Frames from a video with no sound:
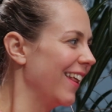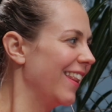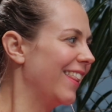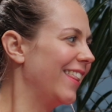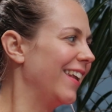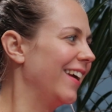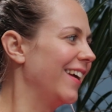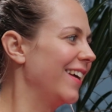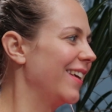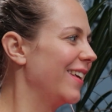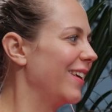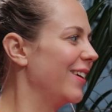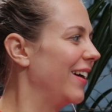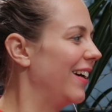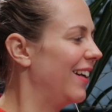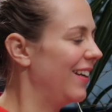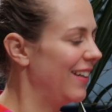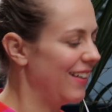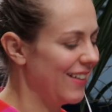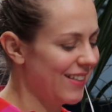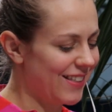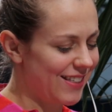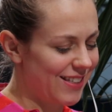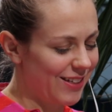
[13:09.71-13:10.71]
Thank you,
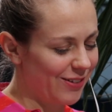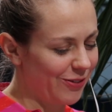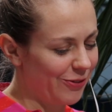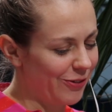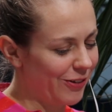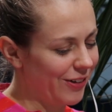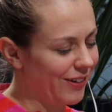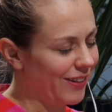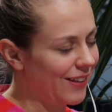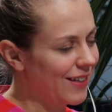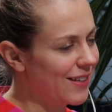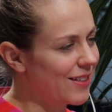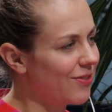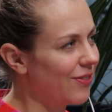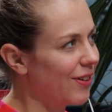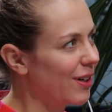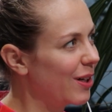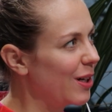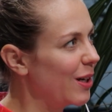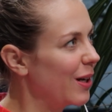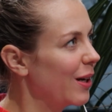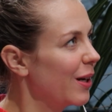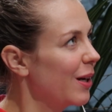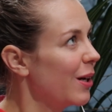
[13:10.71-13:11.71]
Alice, for this
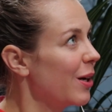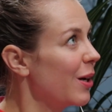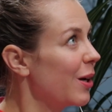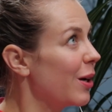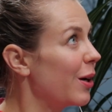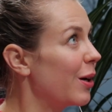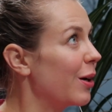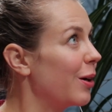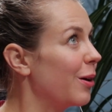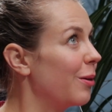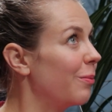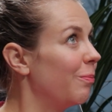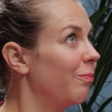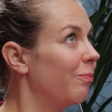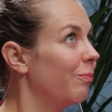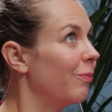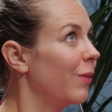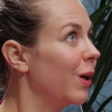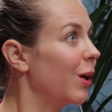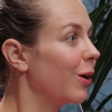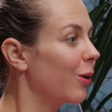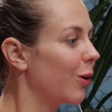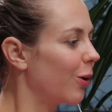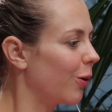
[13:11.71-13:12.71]
very
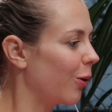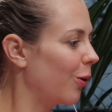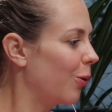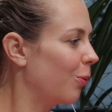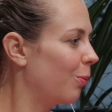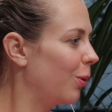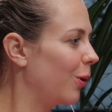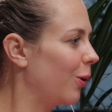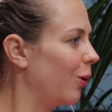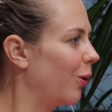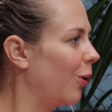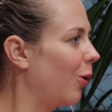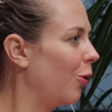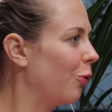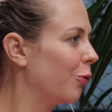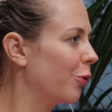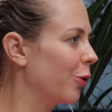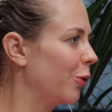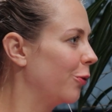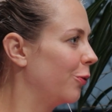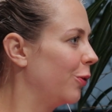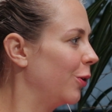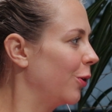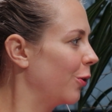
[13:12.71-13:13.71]
global
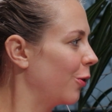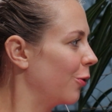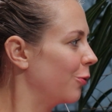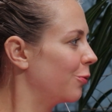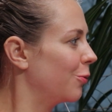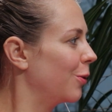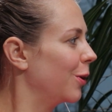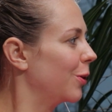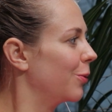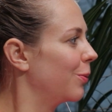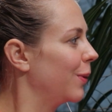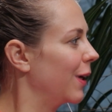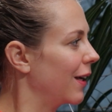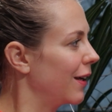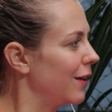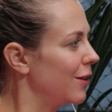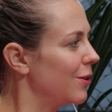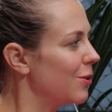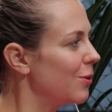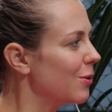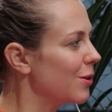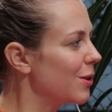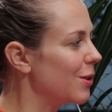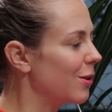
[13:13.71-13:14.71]
overview of what we can
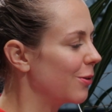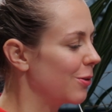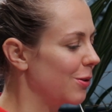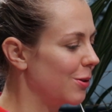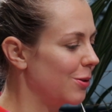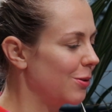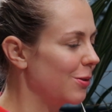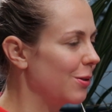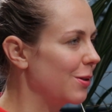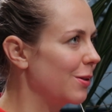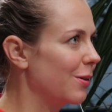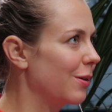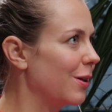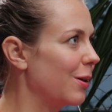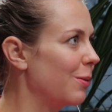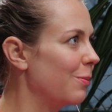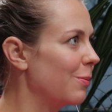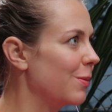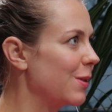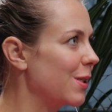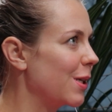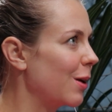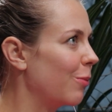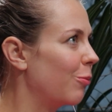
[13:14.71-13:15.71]
do. So
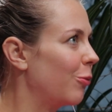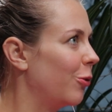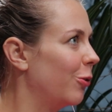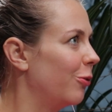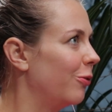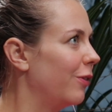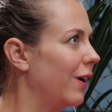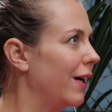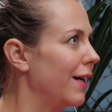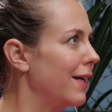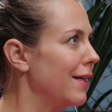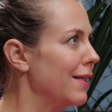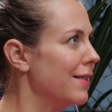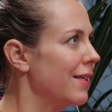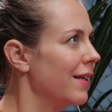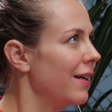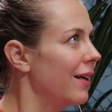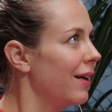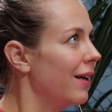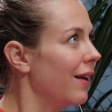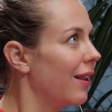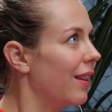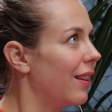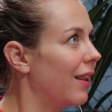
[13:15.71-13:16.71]
to summarize,
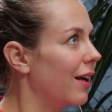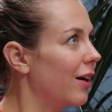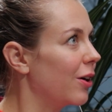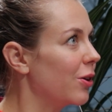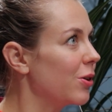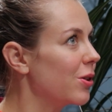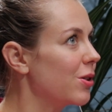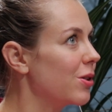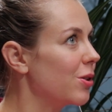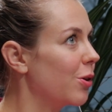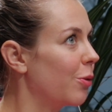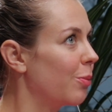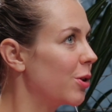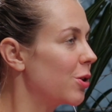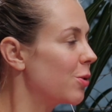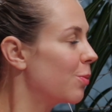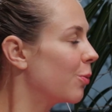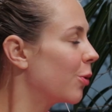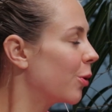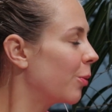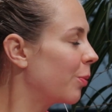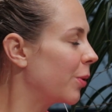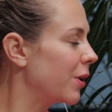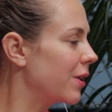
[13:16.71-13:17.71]
there is so much
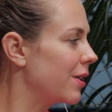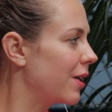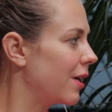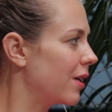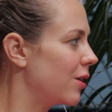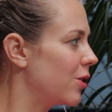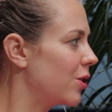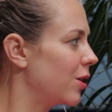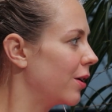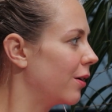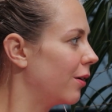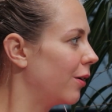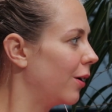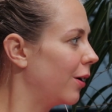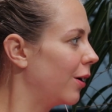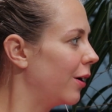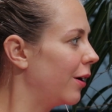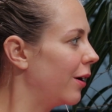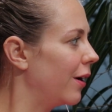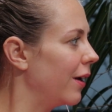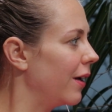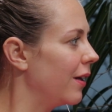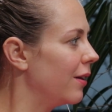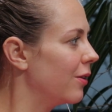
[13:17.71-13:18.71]
more potential
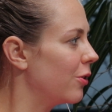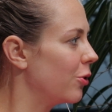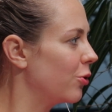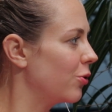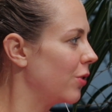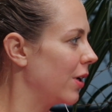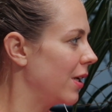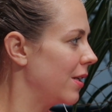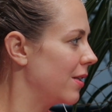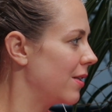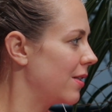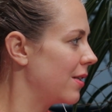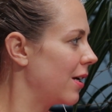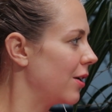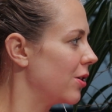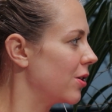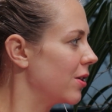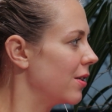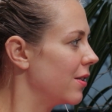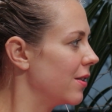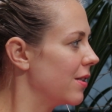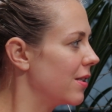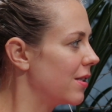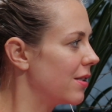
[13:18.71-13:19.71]
in the train
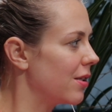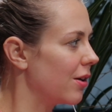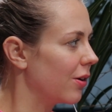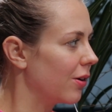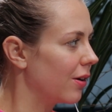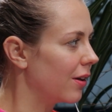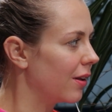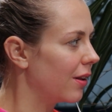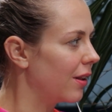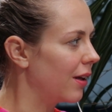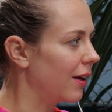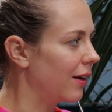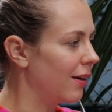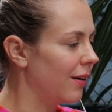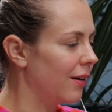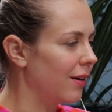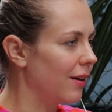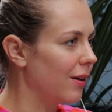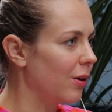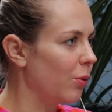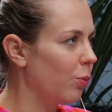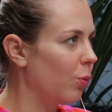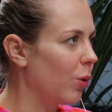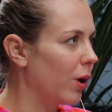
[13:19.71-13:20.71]
stations
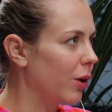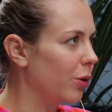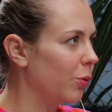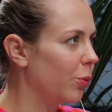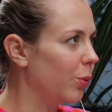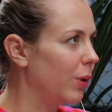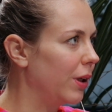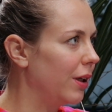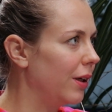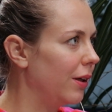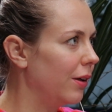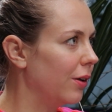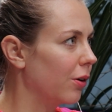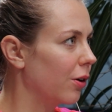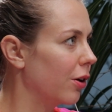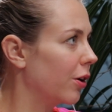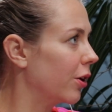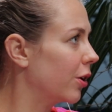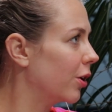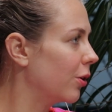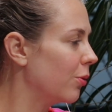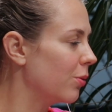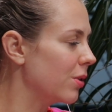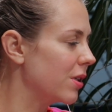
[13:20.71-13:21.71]
than what we are
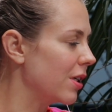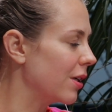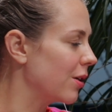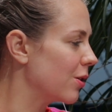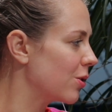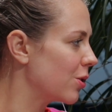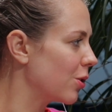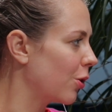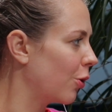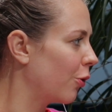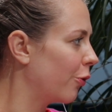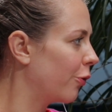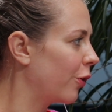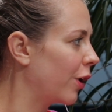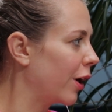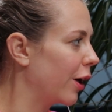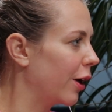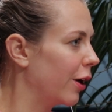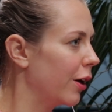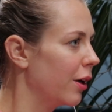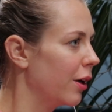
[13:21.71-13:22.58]
using so far.